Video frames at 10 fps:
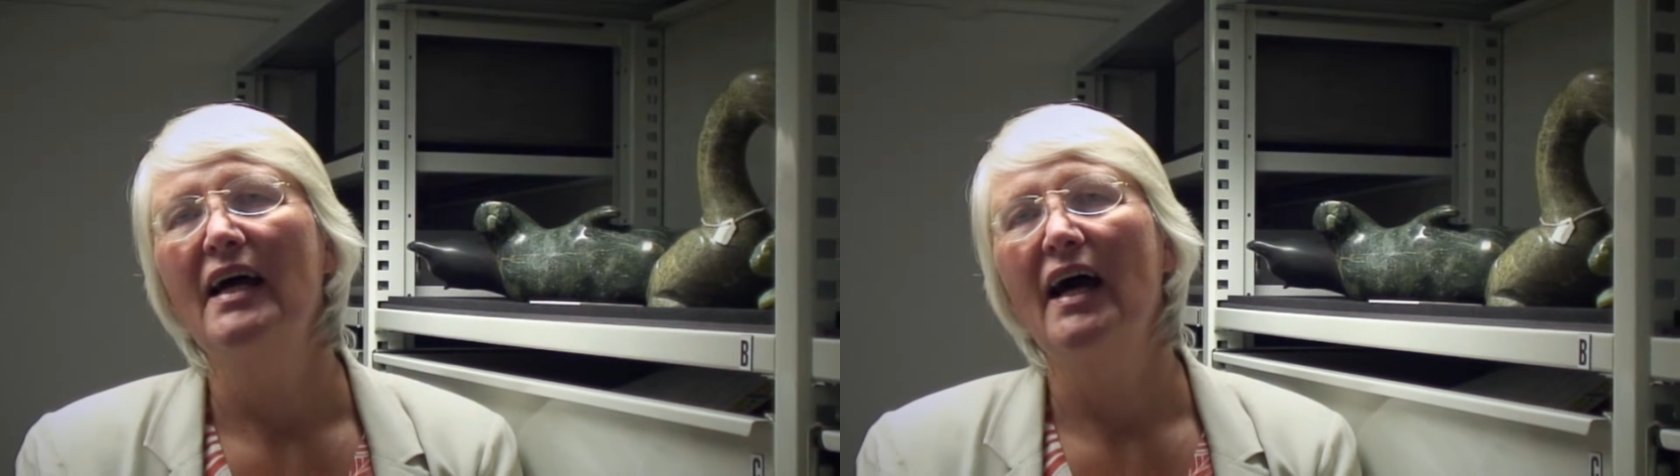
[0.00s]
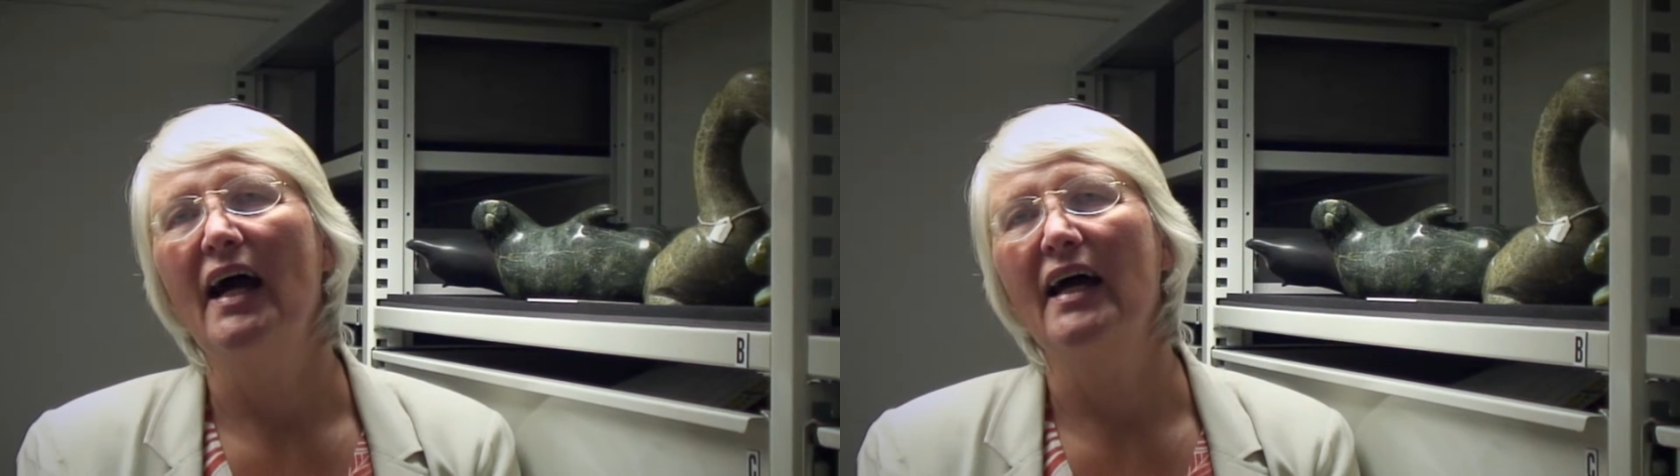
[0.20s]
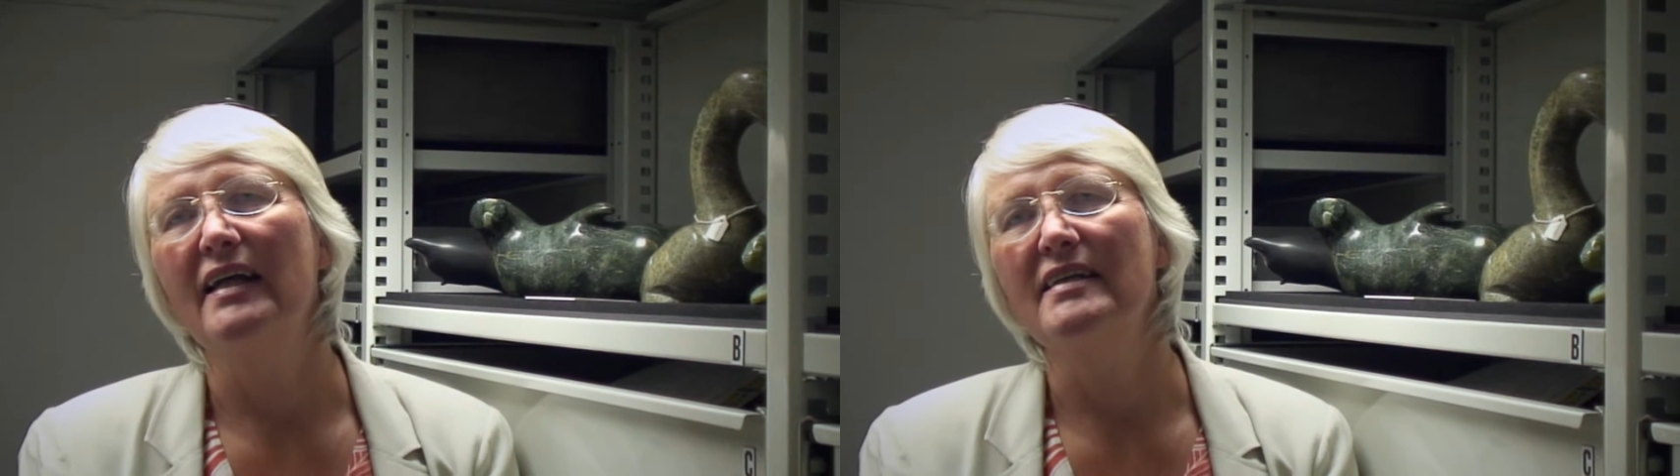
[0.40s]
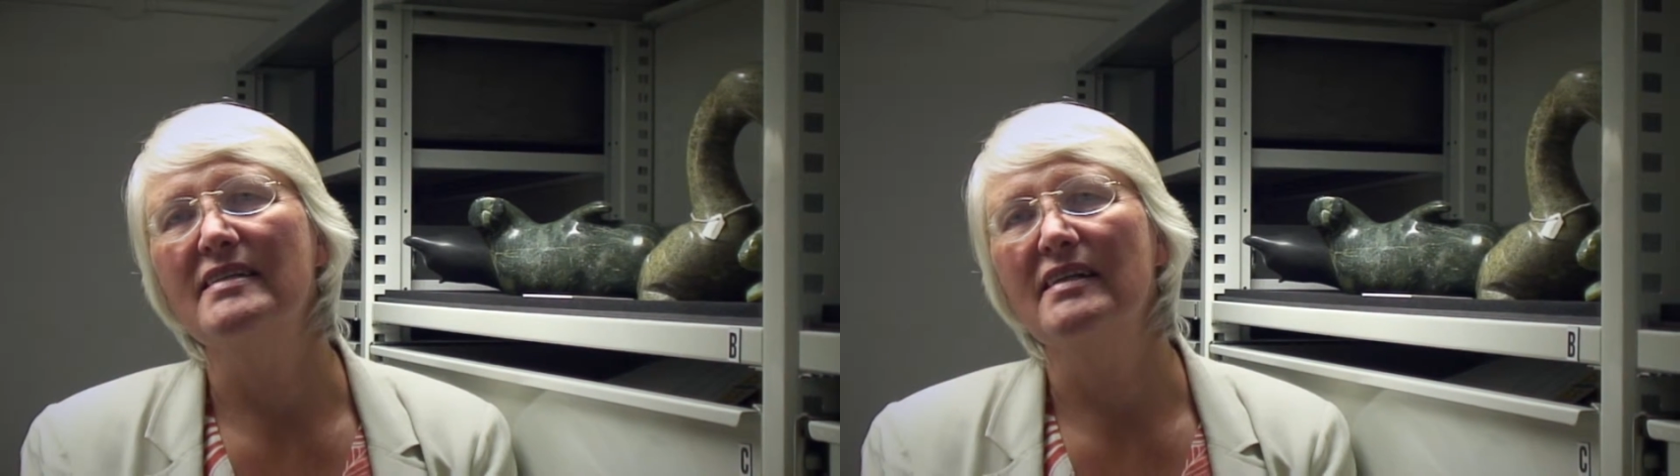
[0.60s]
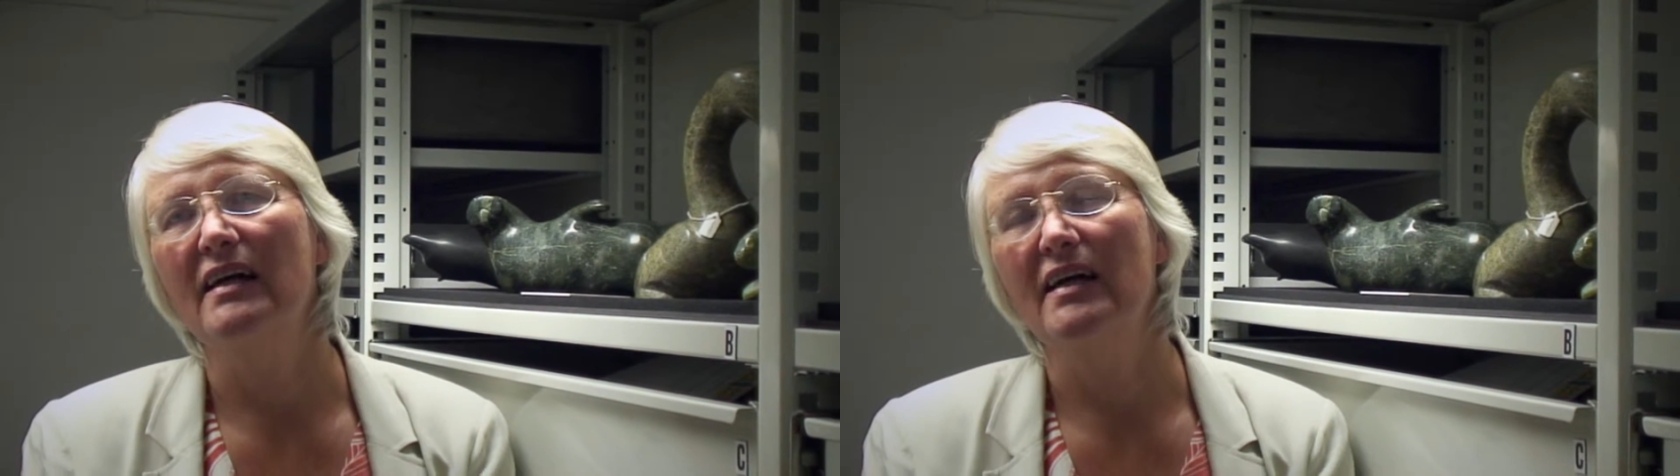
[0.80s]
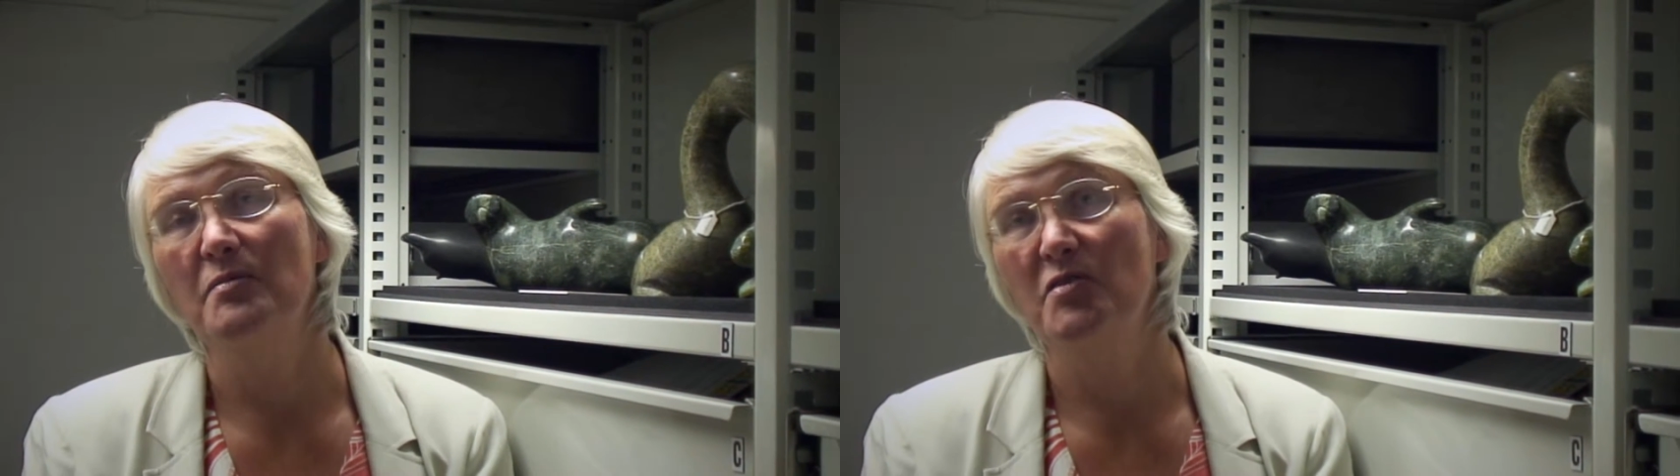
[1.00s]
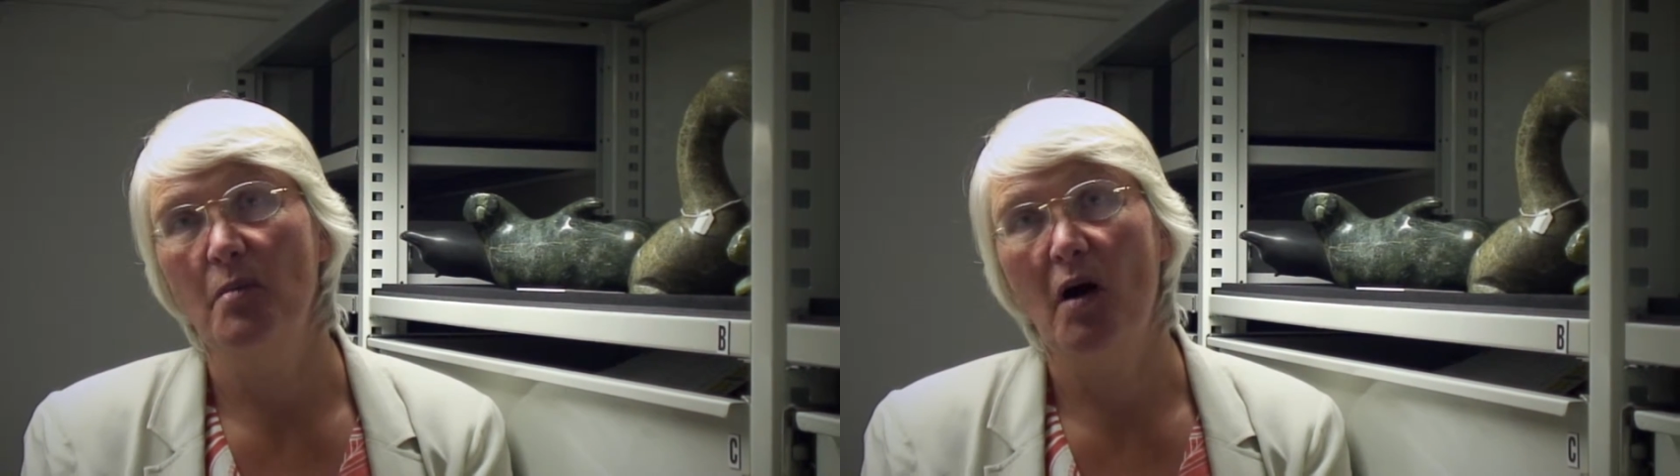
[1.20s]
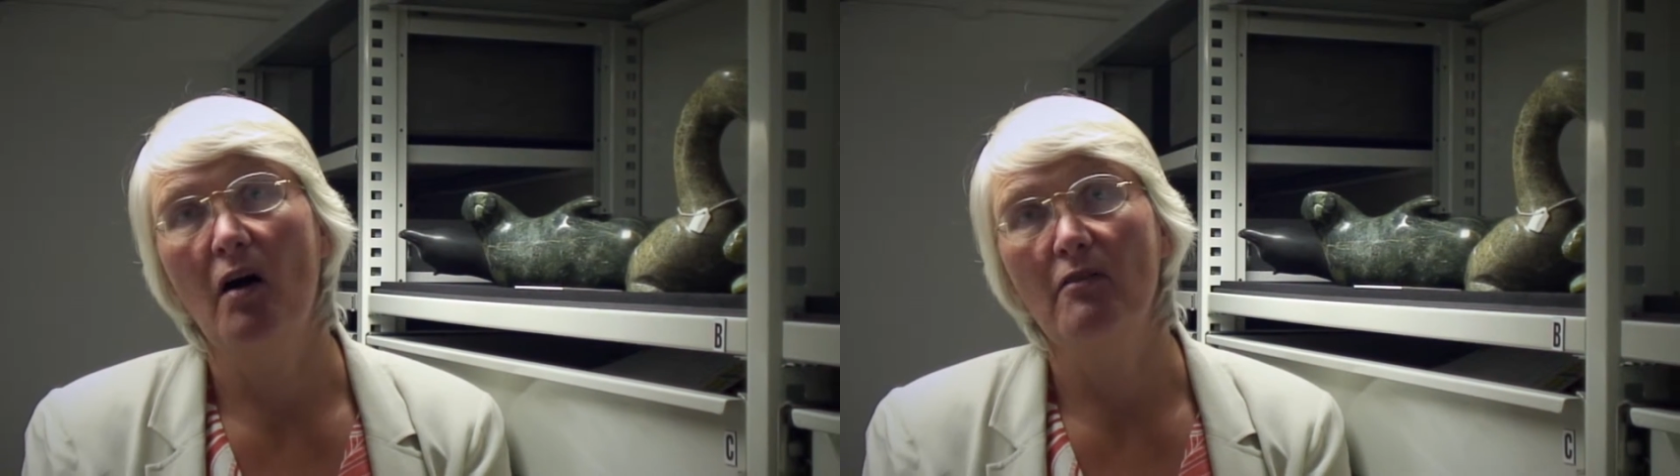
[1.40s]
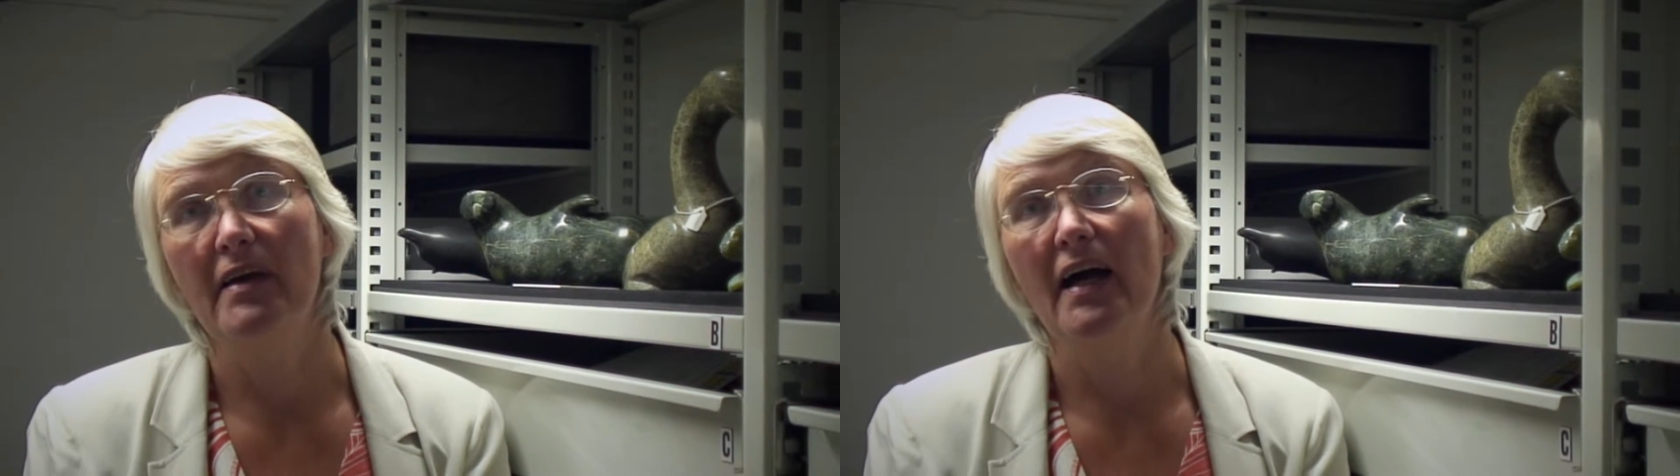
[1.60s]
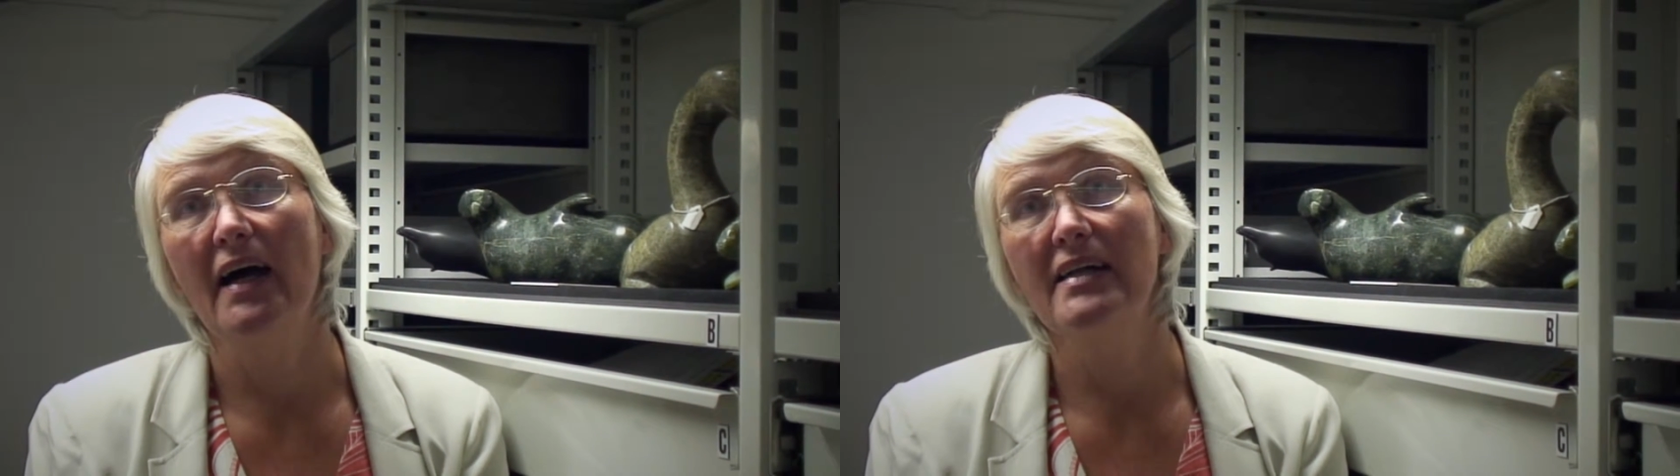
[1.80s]
and comes from
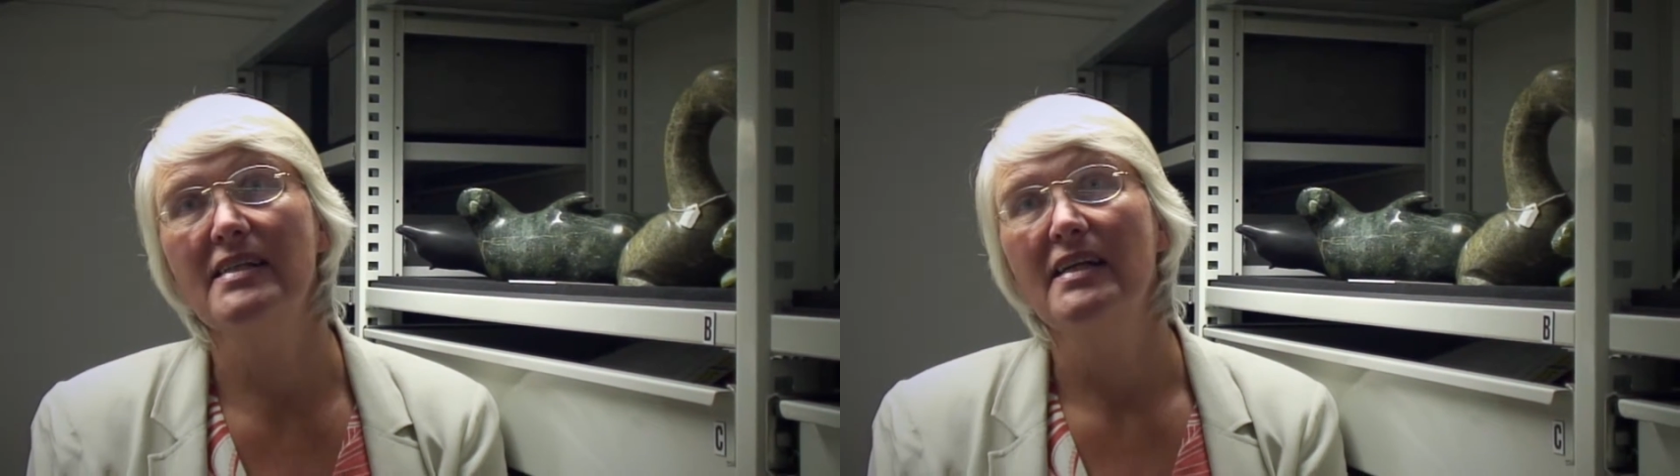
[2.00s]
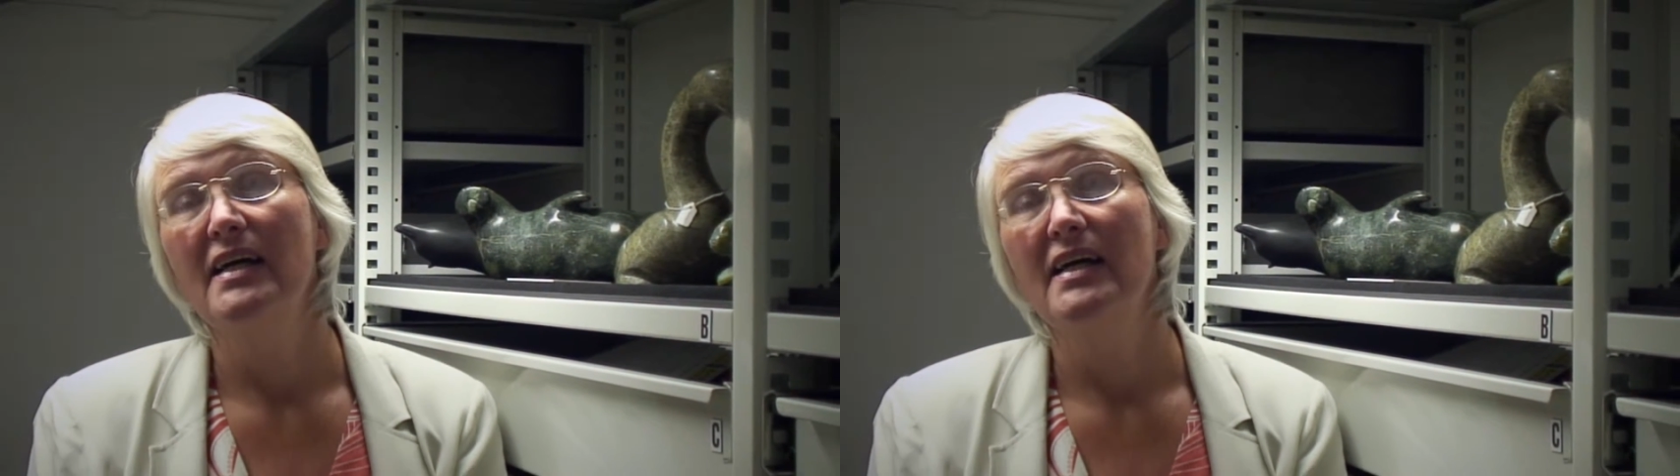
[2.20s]
Arviat,